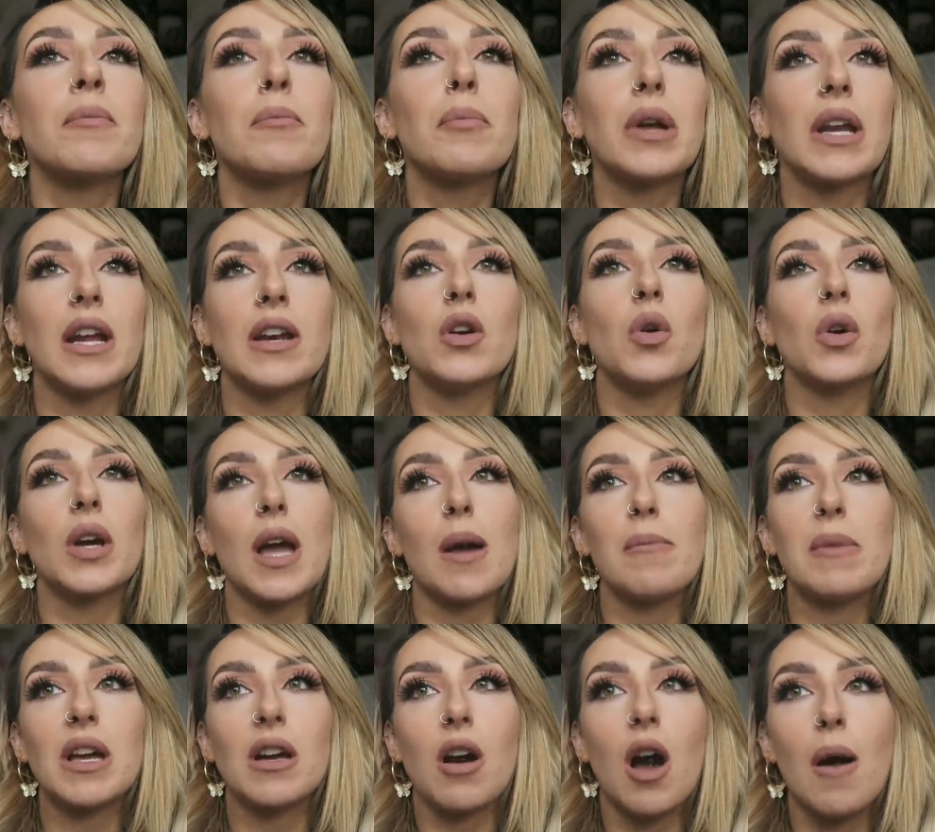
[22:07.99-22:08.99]
but I know it
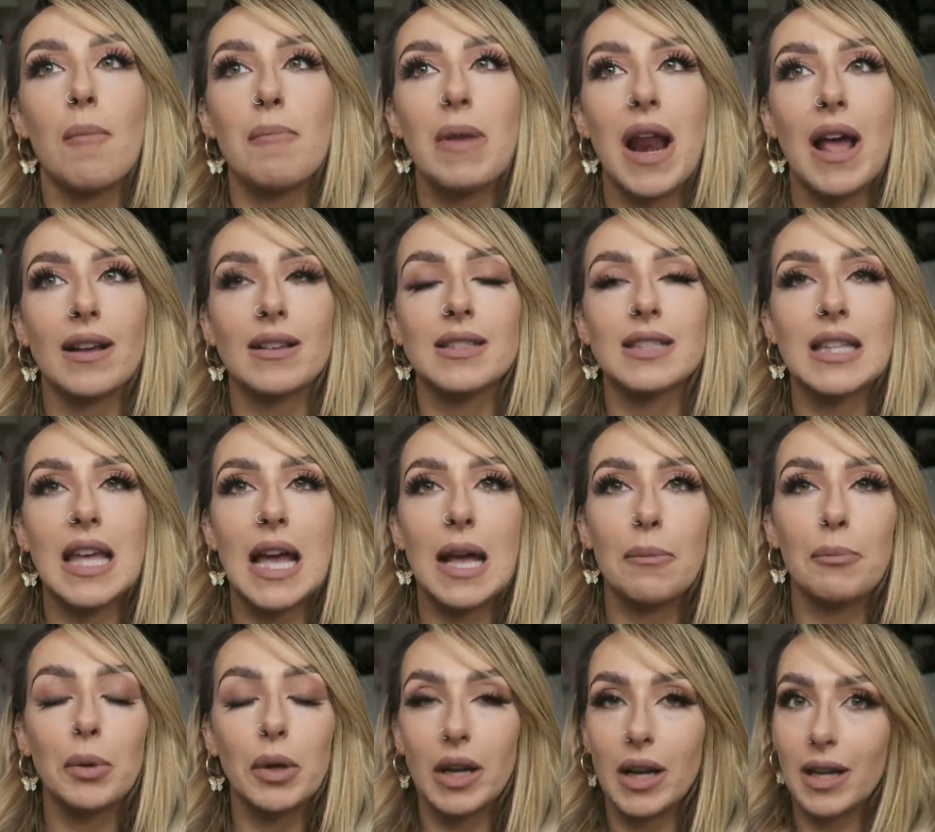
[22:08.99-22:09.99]
can be a complex
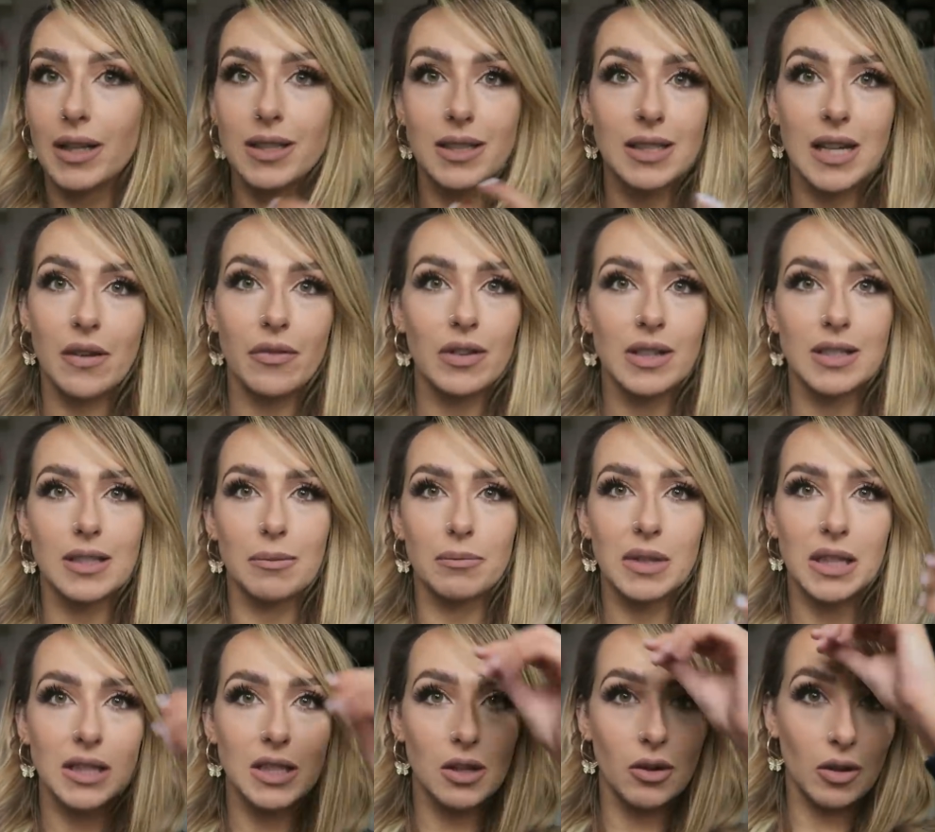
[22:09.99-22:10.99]
thing but it's definitely
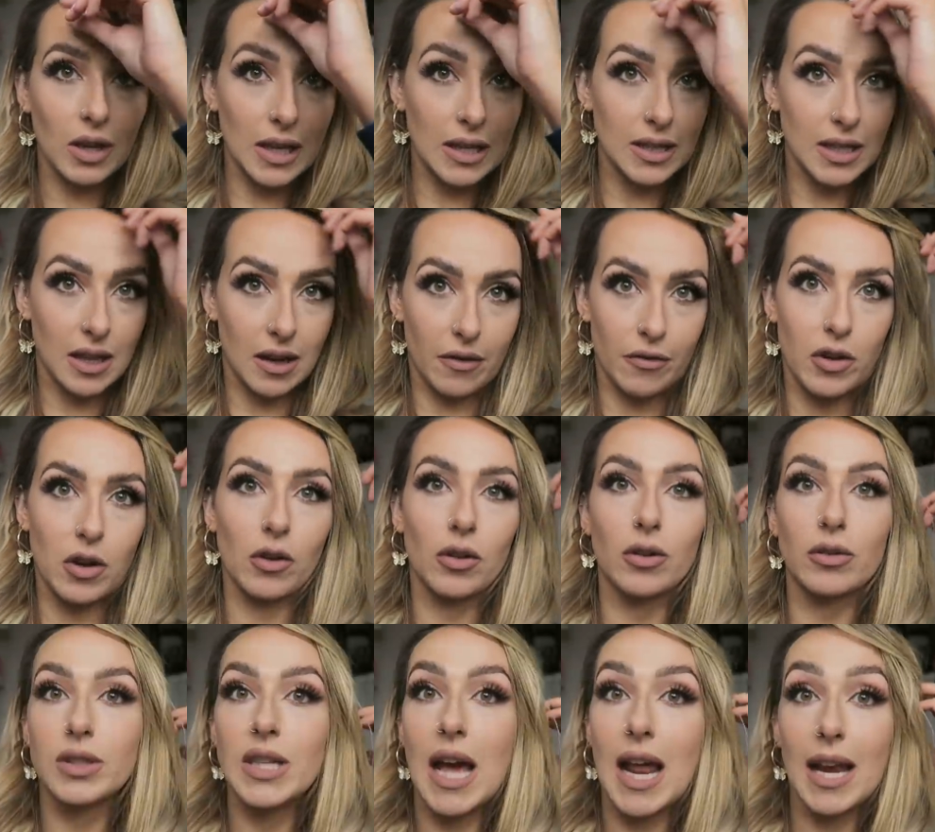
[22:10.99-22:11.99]
something to look into if you're
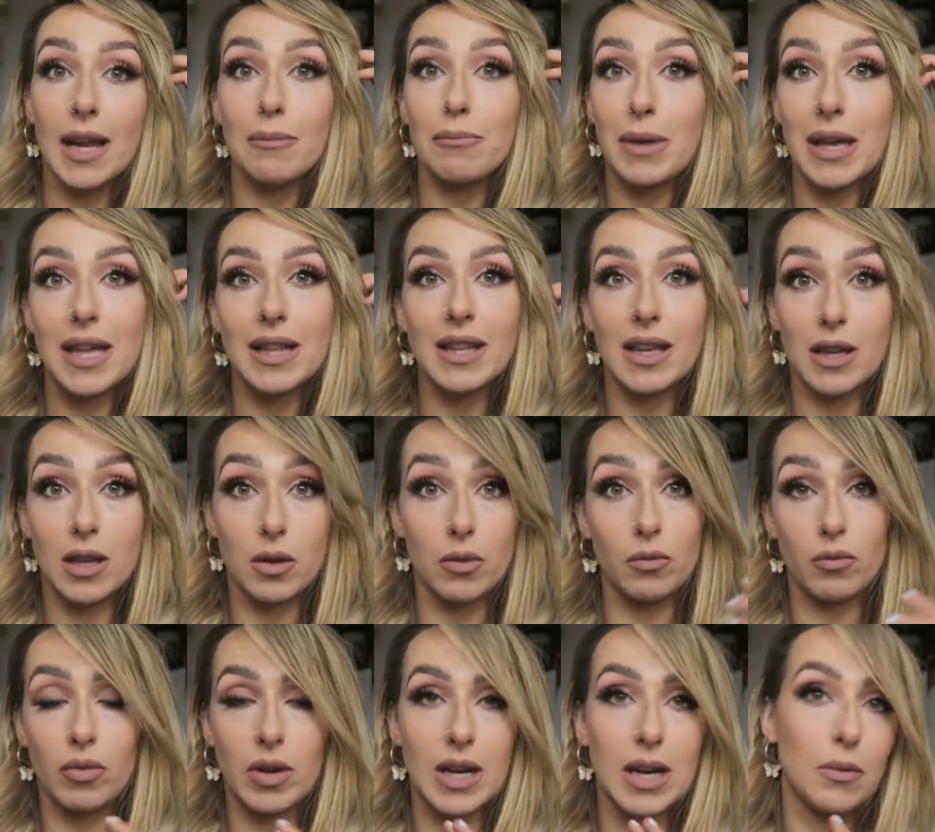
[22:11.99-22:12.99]
telling me that you
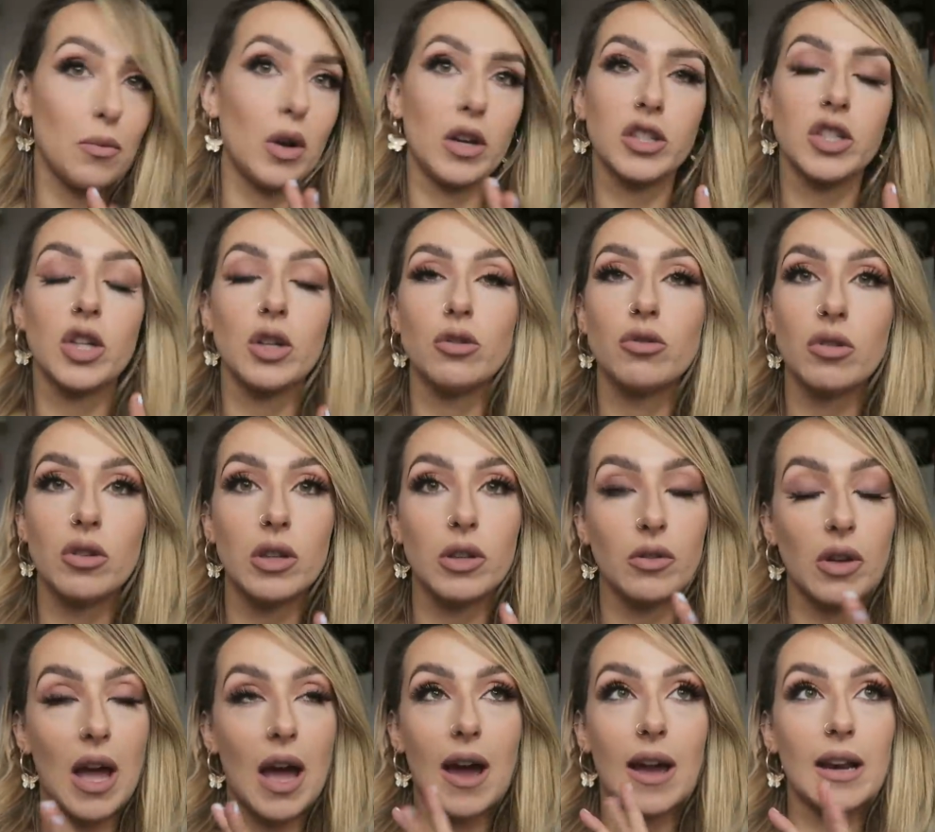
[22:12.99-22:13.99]
really want children
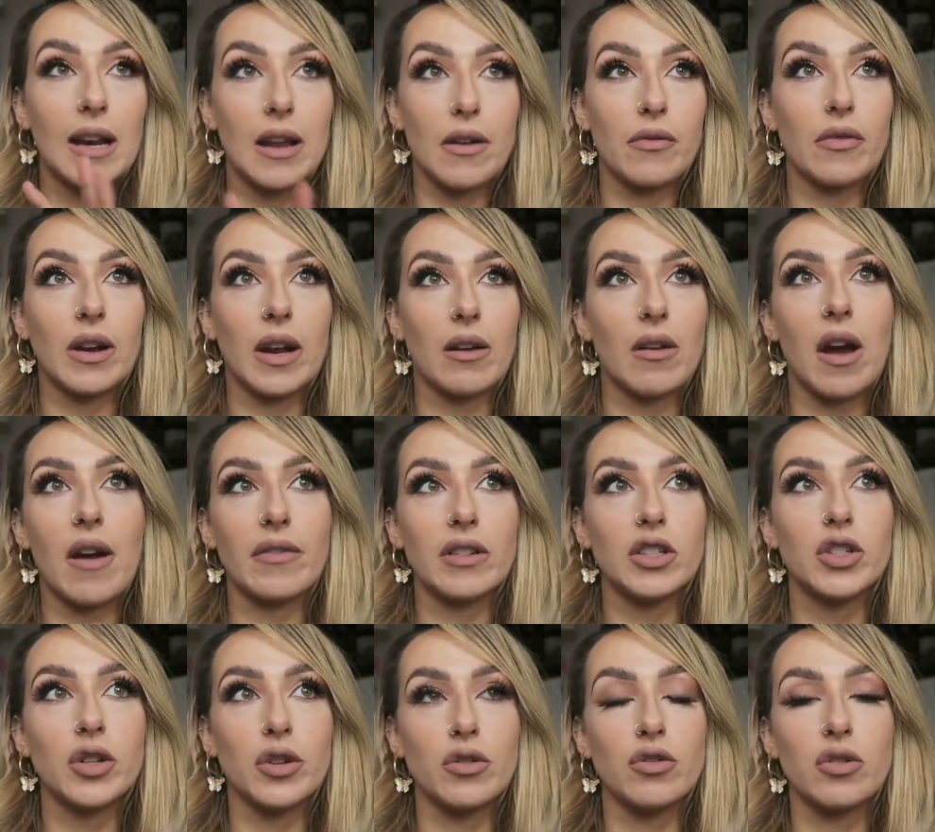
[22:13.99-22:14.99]
you can't live without
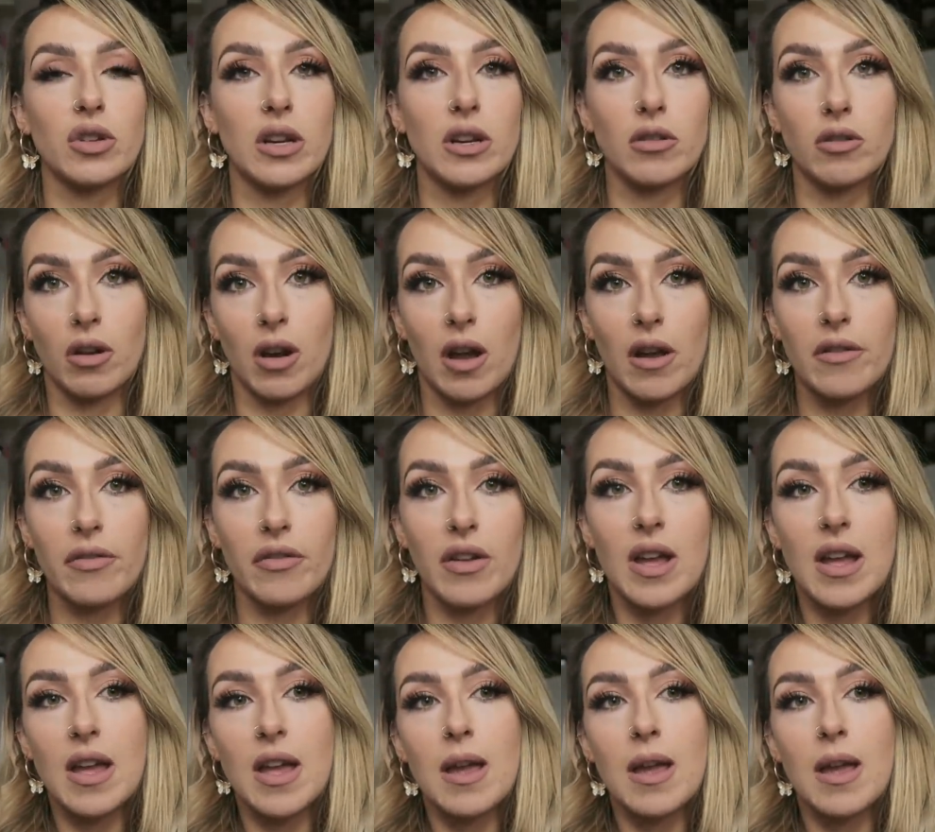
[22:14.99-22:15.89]
having children in your life